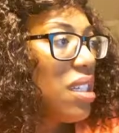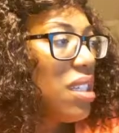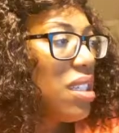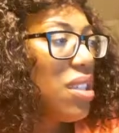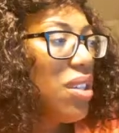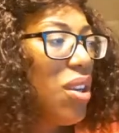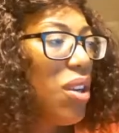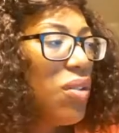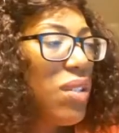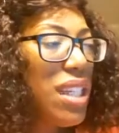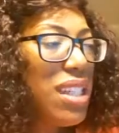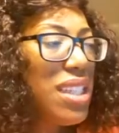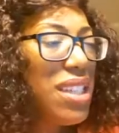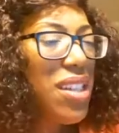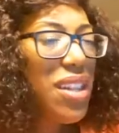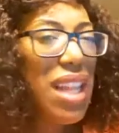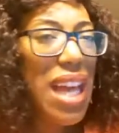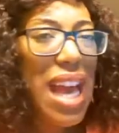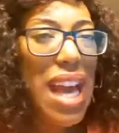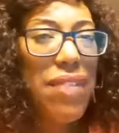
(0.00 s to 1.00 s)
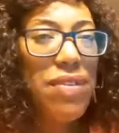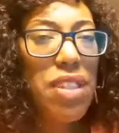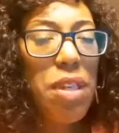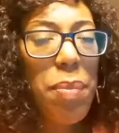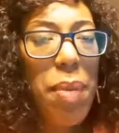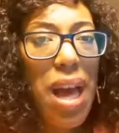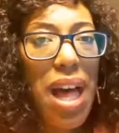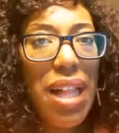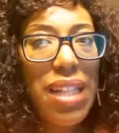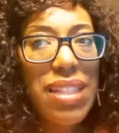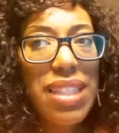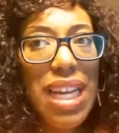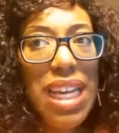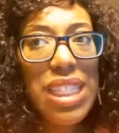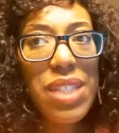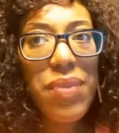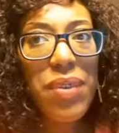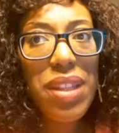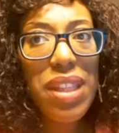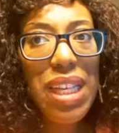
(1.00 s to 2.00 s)
You don't necessarily have to
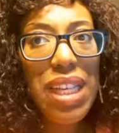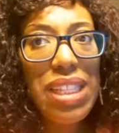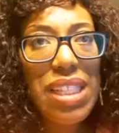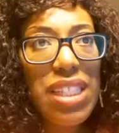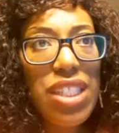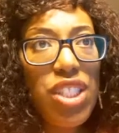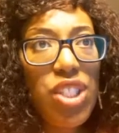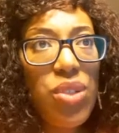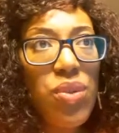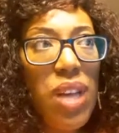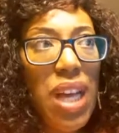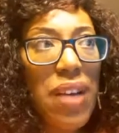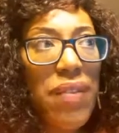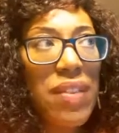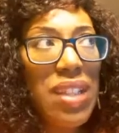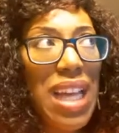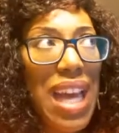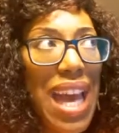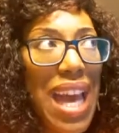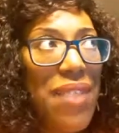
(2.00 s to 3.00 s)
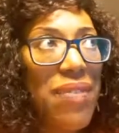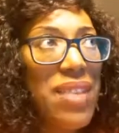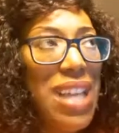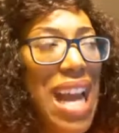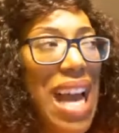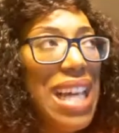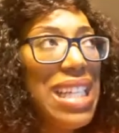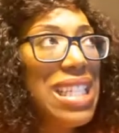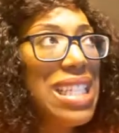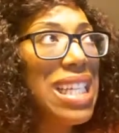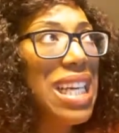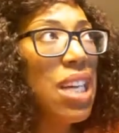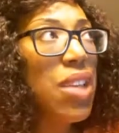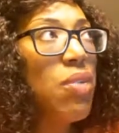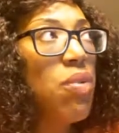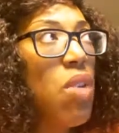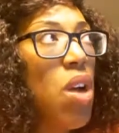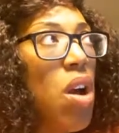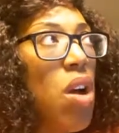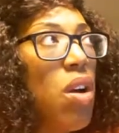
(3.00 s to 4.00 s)
apologize for things that you have not
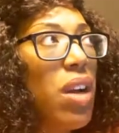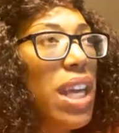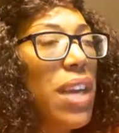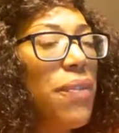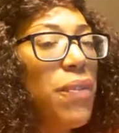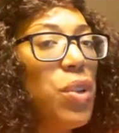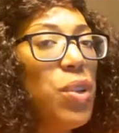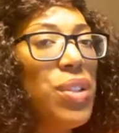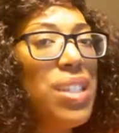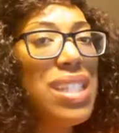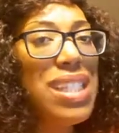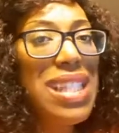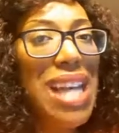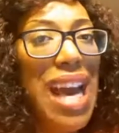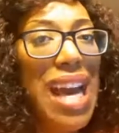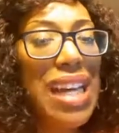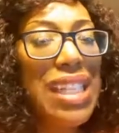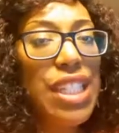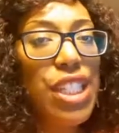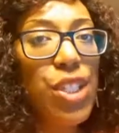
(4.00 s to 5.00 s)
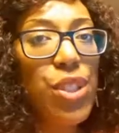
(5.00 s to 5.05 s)
done wrong if you decide